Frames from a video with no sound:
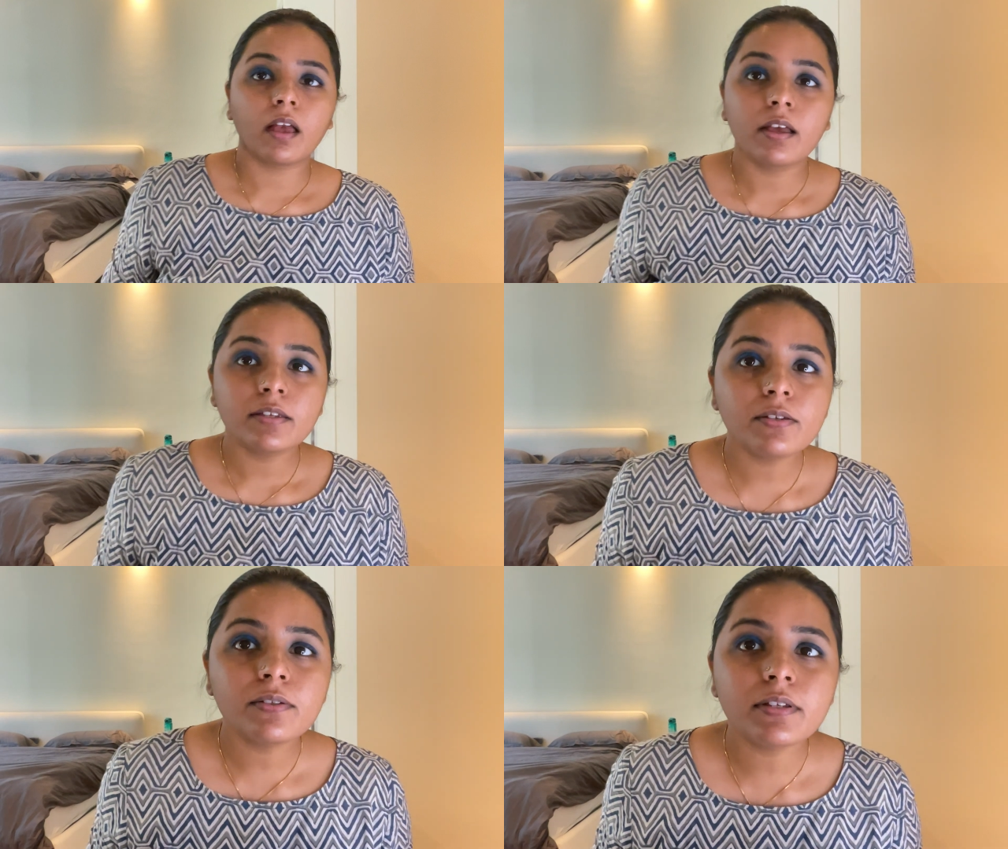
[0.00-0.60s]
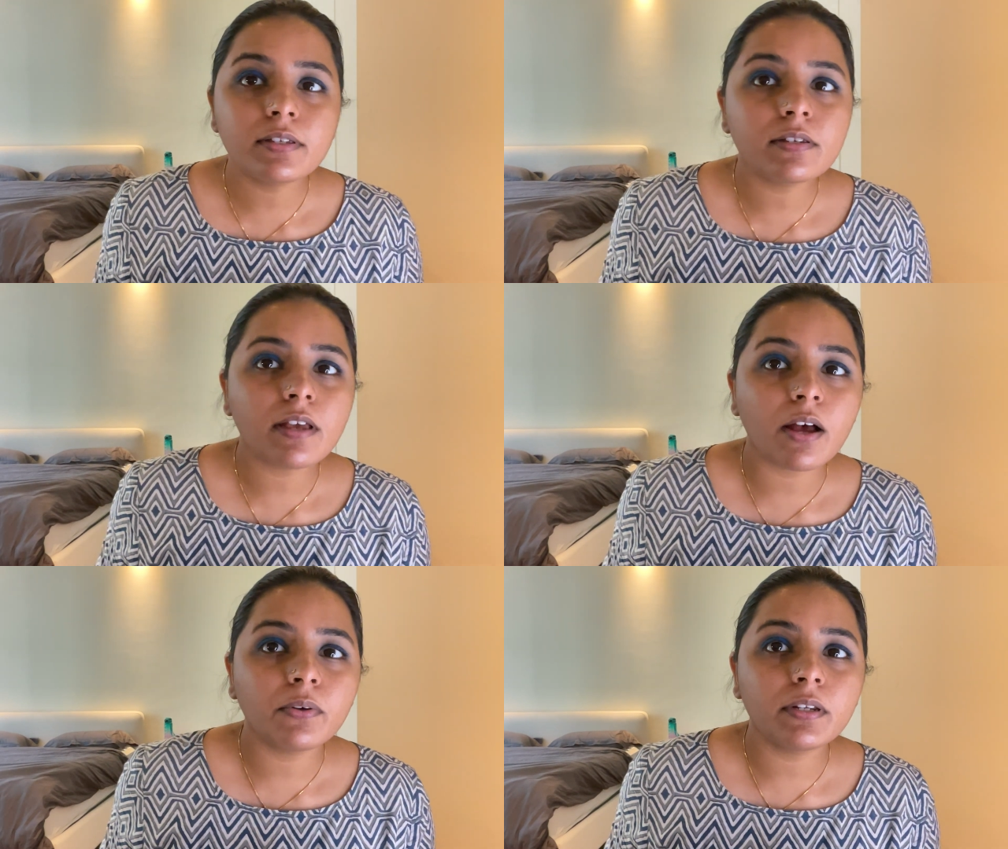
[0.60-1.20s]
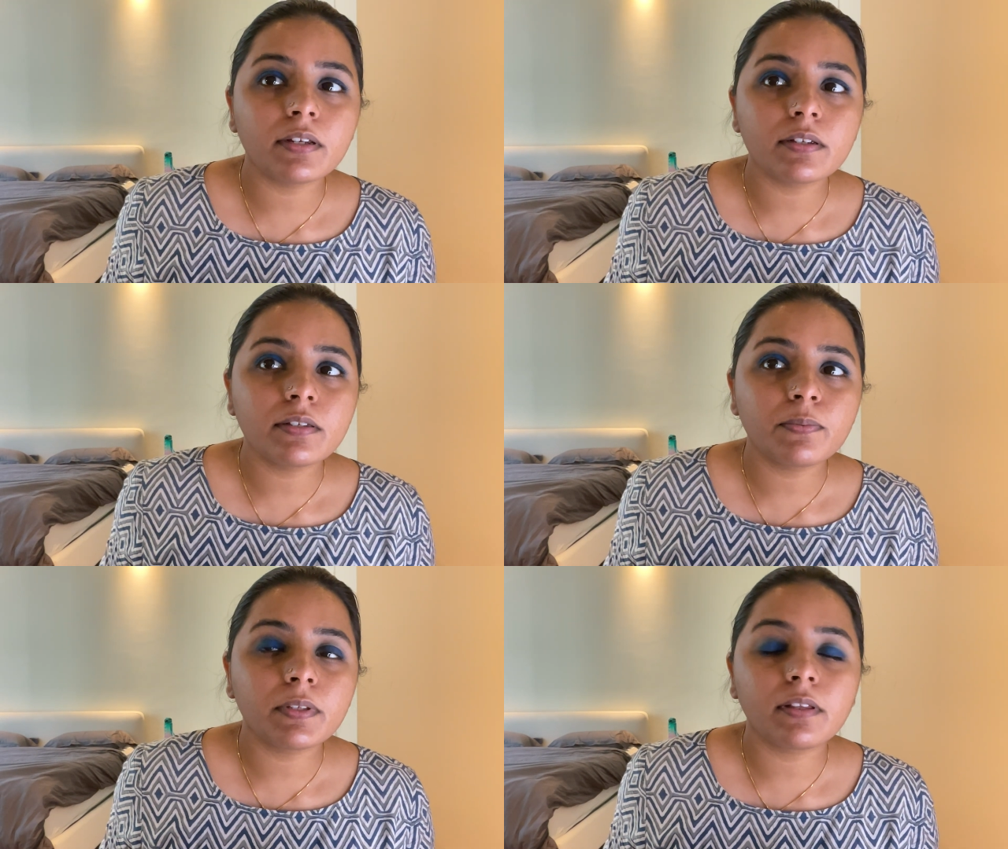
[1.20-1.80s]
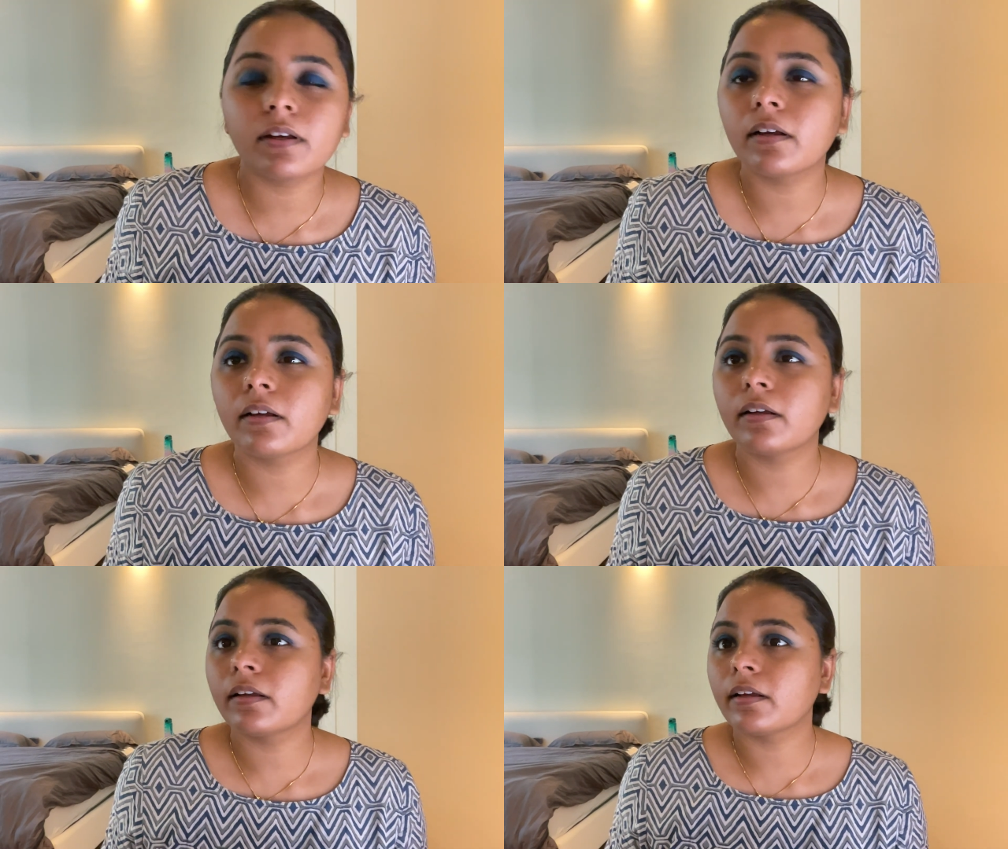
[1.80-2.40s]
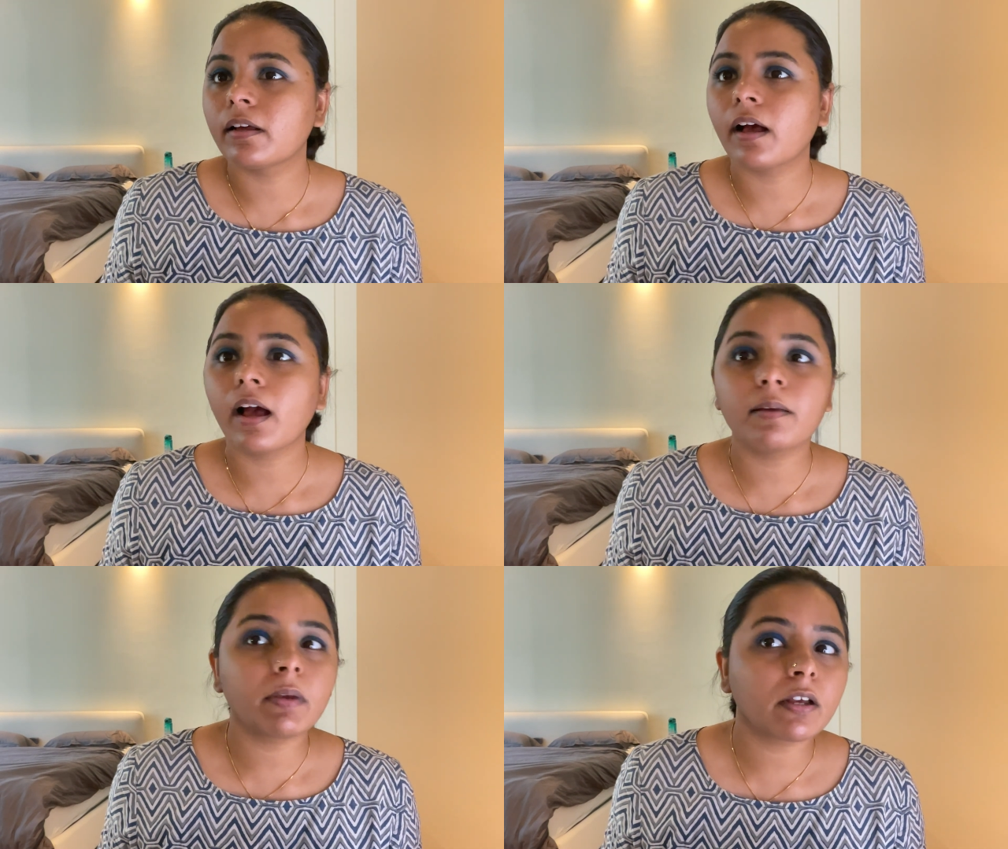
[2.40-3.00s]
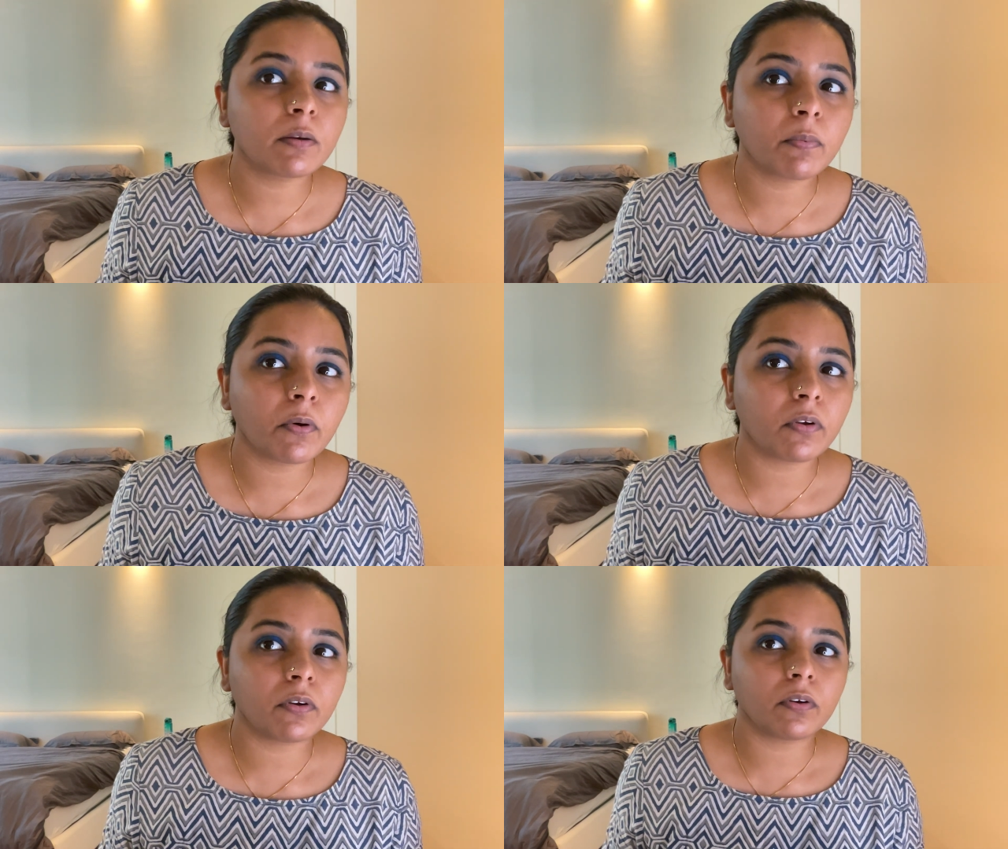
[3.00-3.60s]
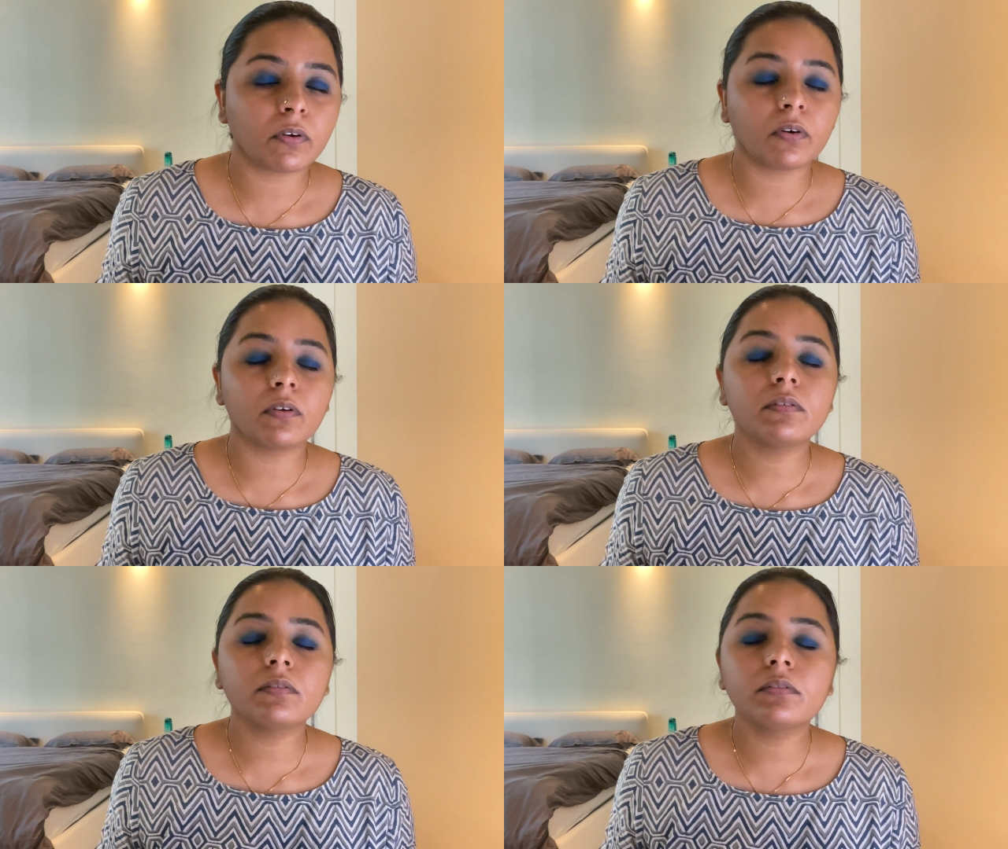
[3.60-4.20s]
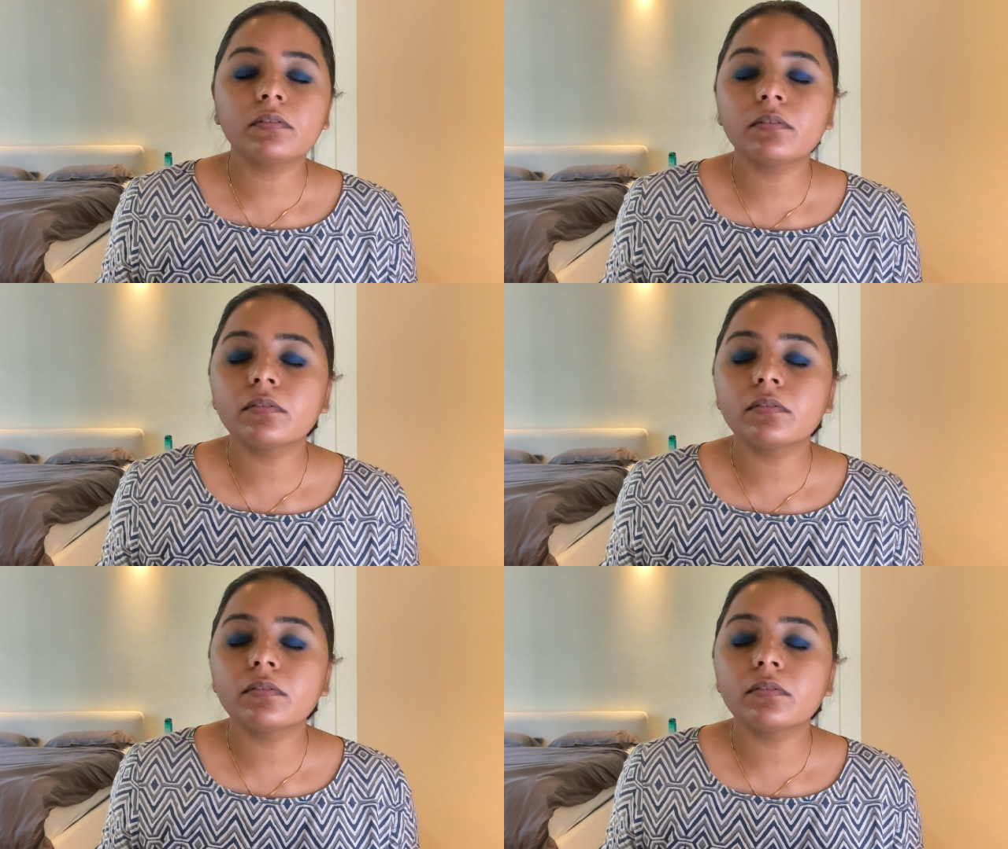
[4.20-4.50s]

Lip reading: So this is how it is with the eye makeup all on.